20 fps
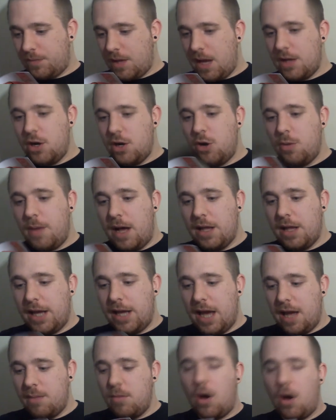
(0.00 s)
I knew about the
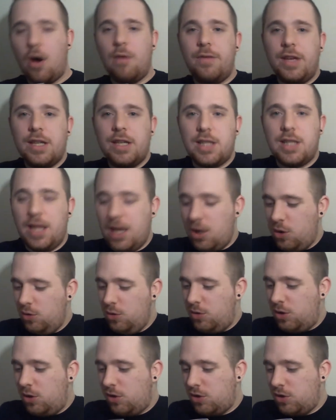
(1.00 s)
game, obviously.
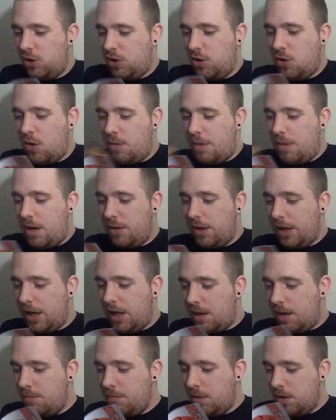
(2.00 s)
Who doesn't know about the
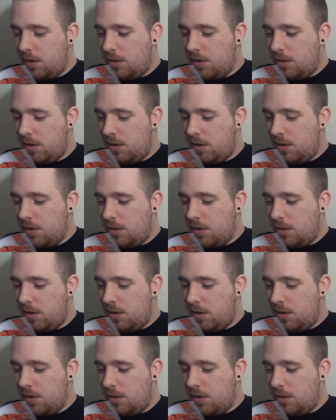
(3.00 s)
game?